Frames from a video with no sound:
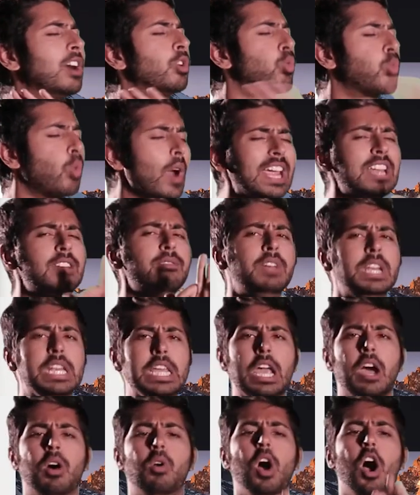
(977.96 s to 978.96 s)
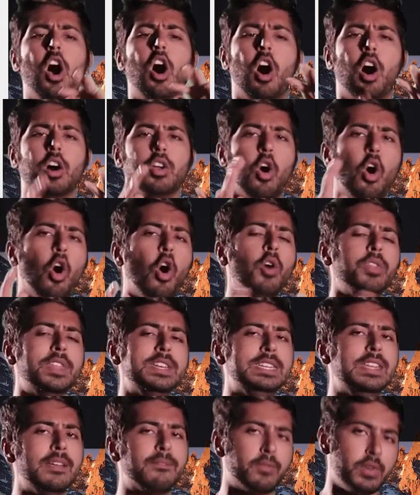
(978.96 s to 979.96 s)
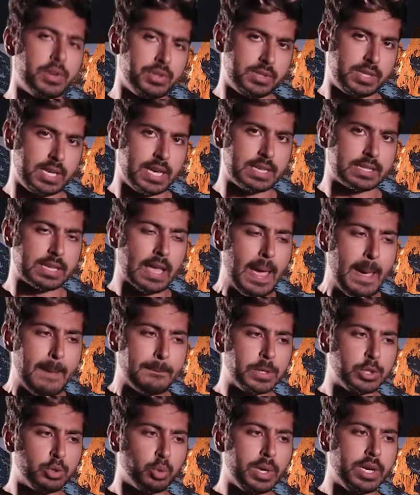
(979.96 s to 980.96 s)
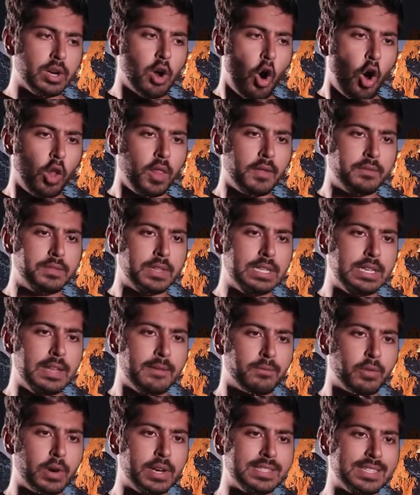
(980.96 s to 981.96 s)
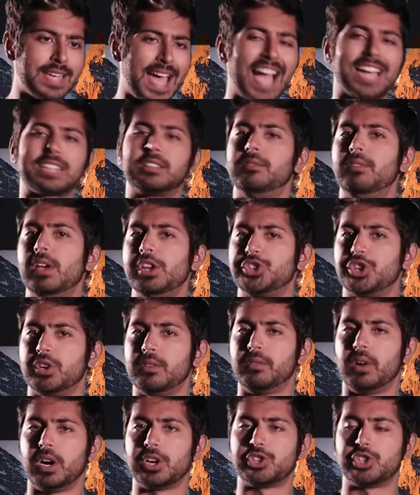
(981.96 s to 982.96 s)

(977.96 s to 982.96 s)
great video on all the differences between all of the different activation functions